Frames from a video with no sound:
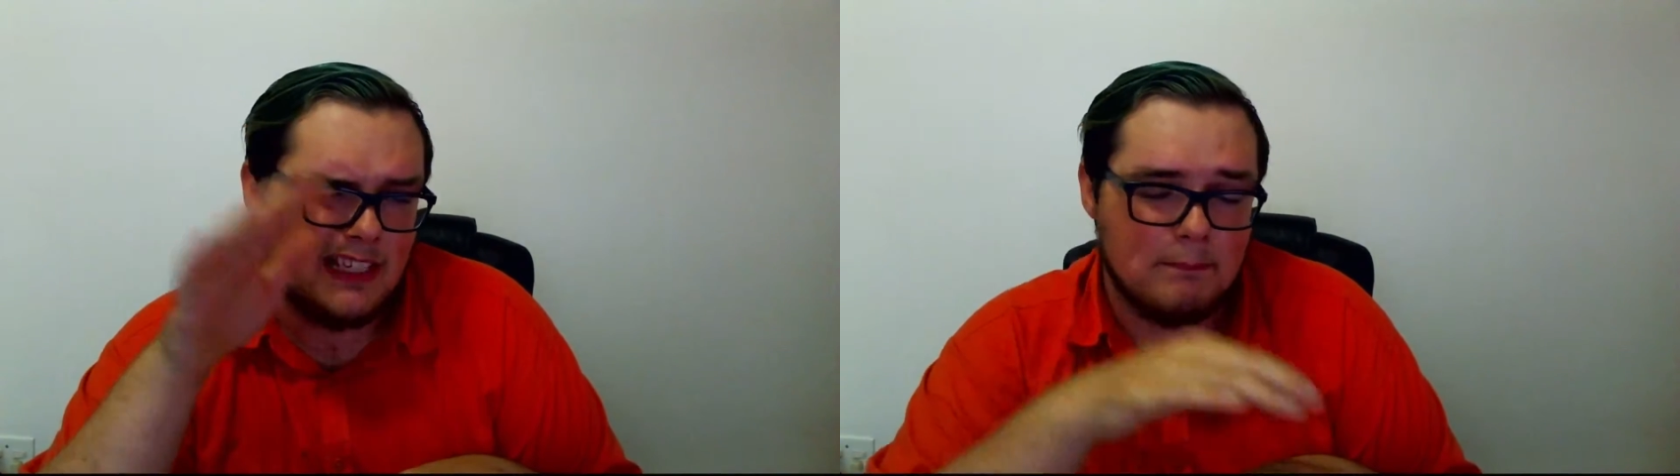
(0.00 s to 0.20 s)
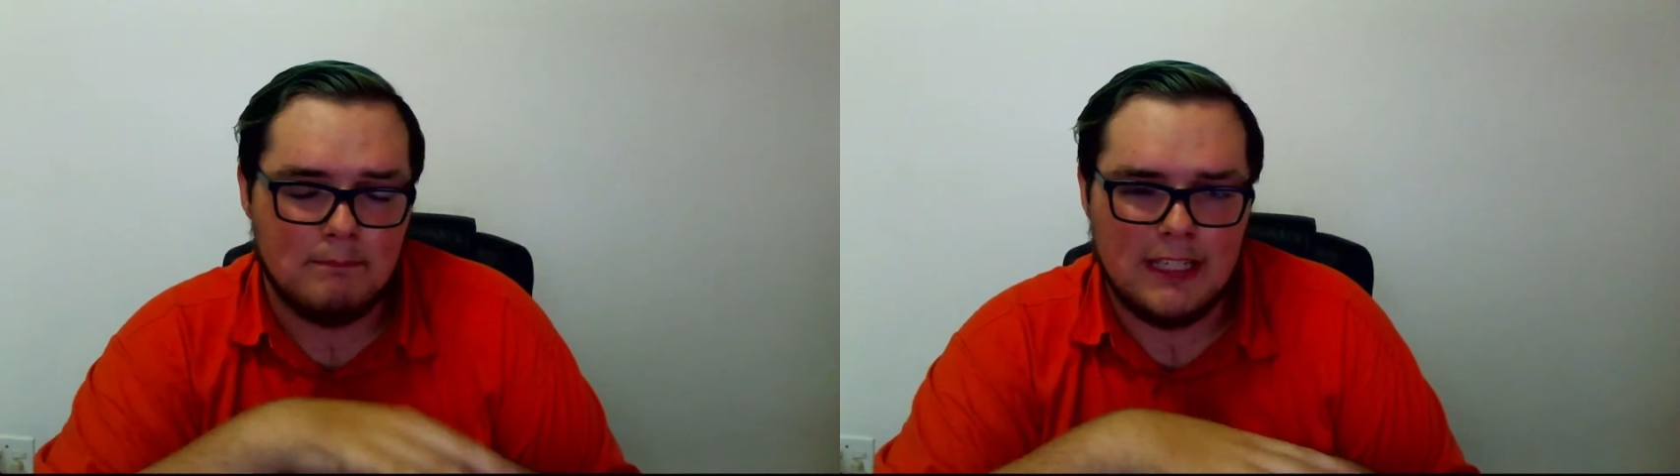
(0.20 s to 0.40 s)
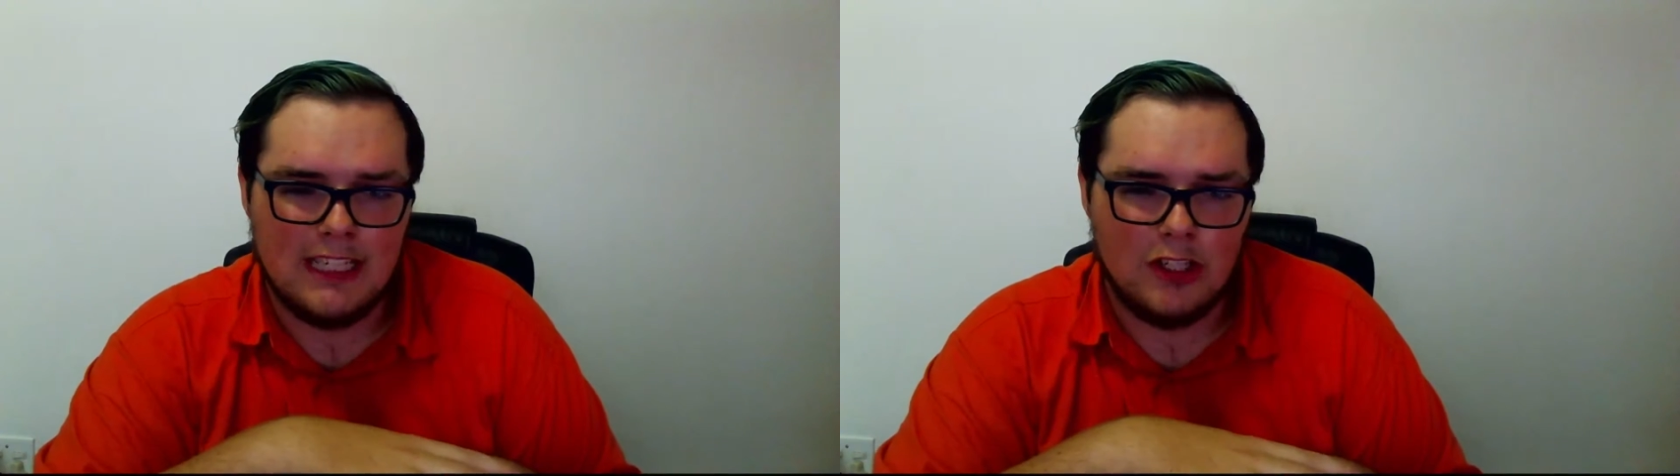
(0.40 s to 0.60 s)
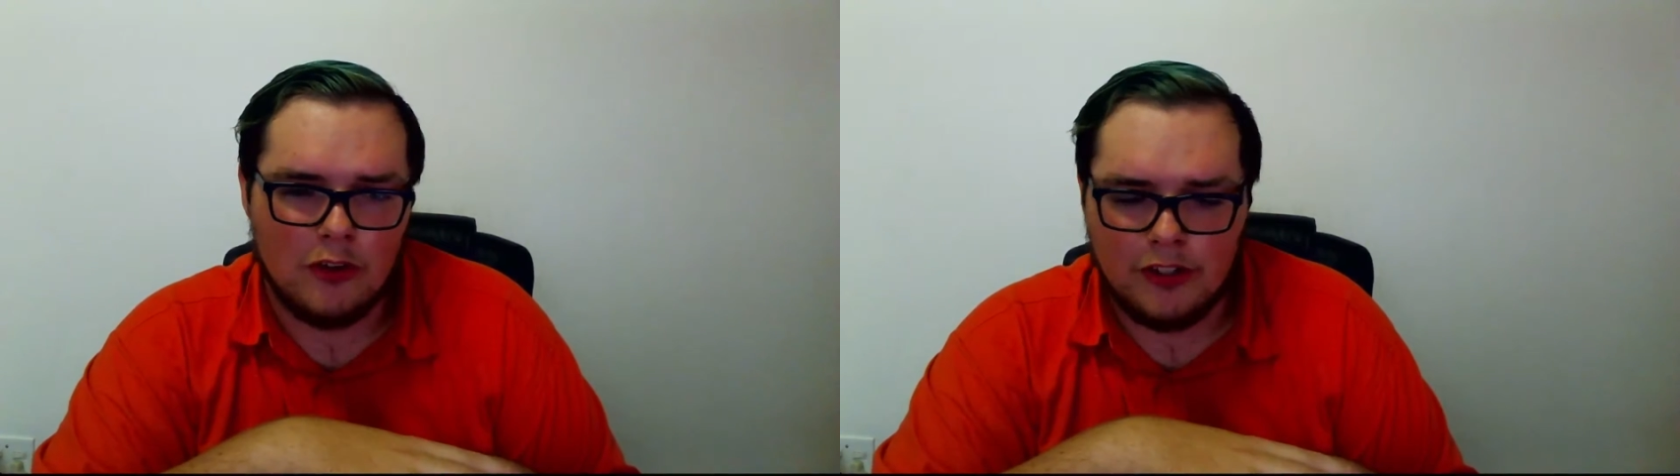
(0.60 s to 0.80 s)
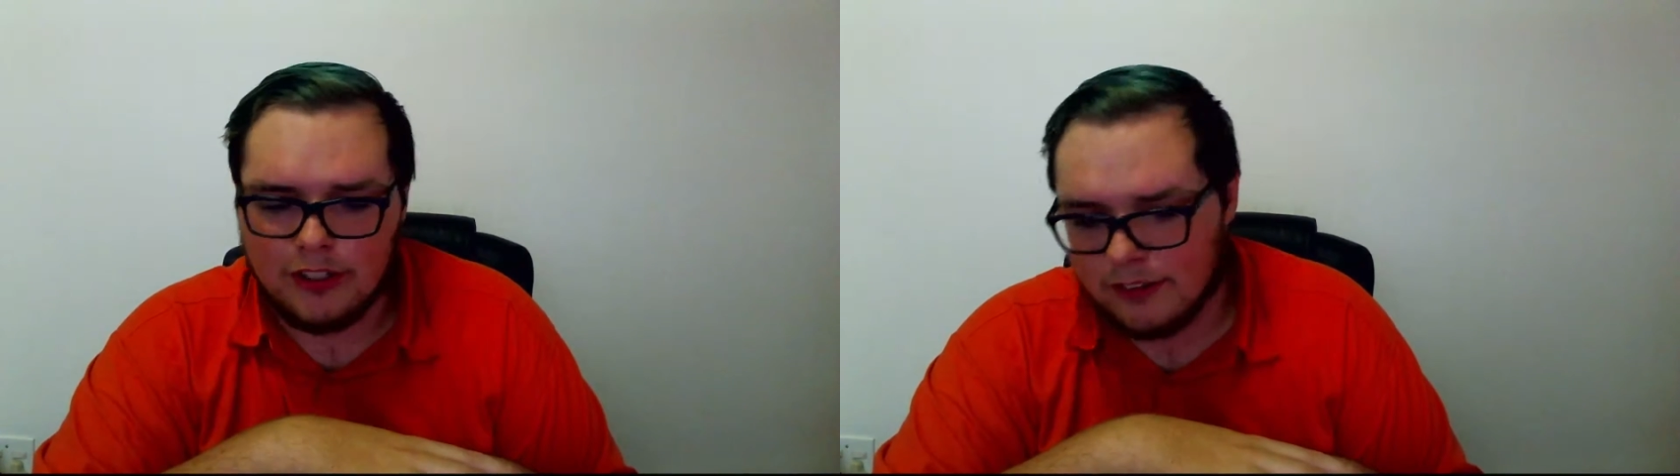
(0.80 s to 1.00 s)

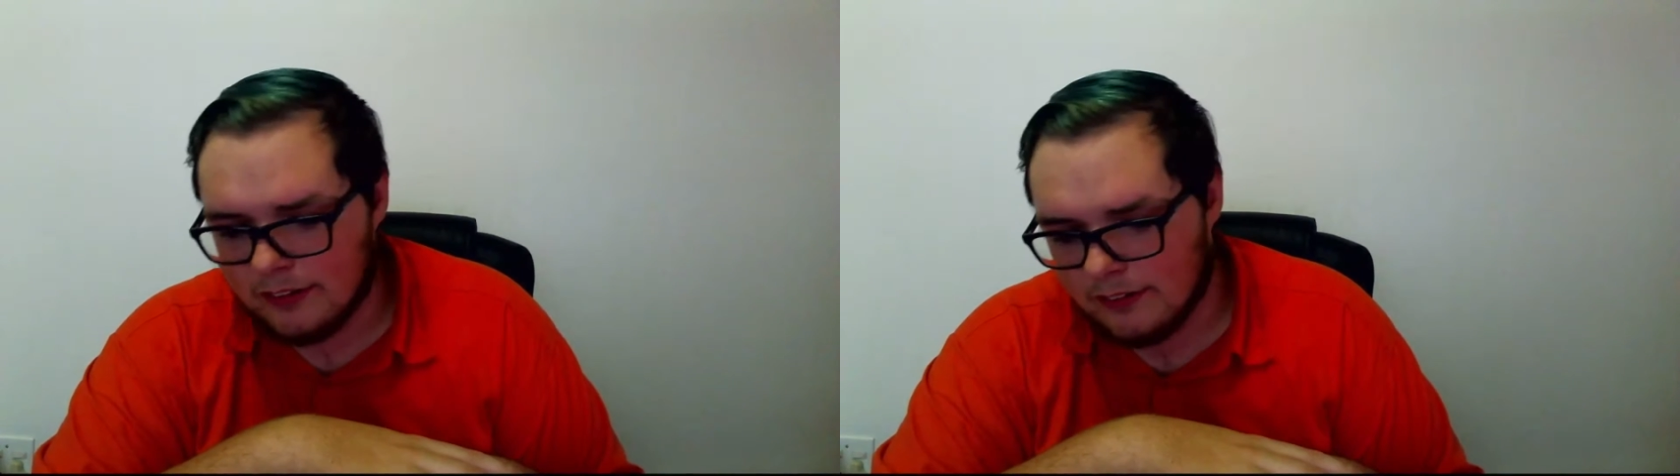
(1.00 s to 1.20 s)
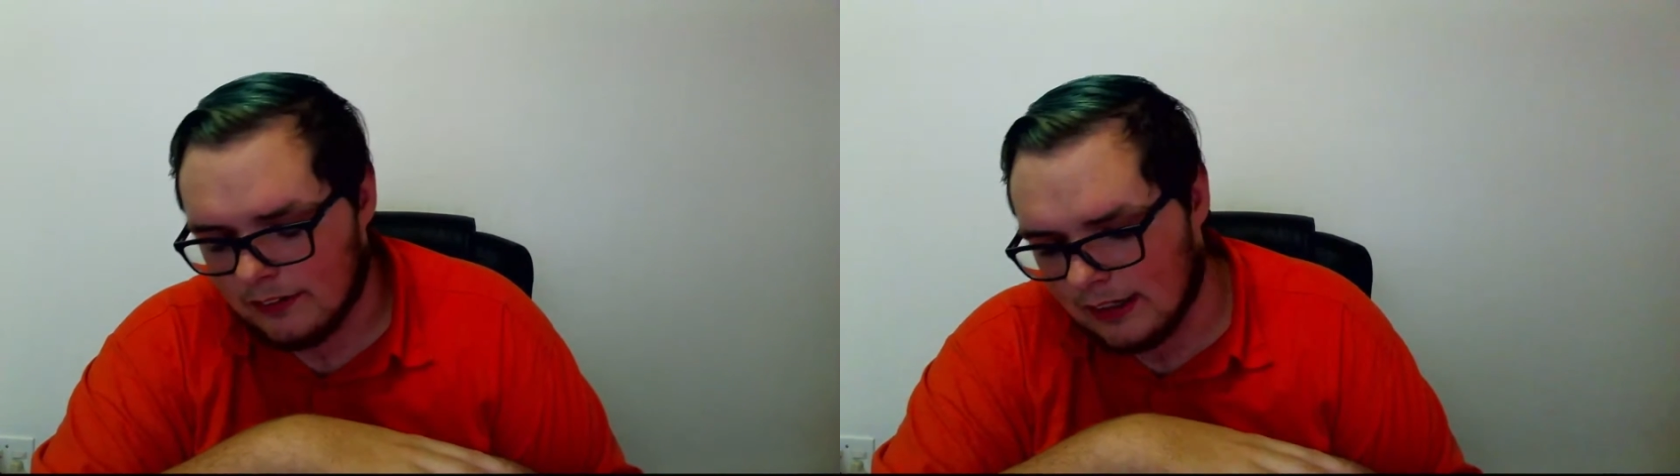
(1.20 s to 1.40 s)
mediocre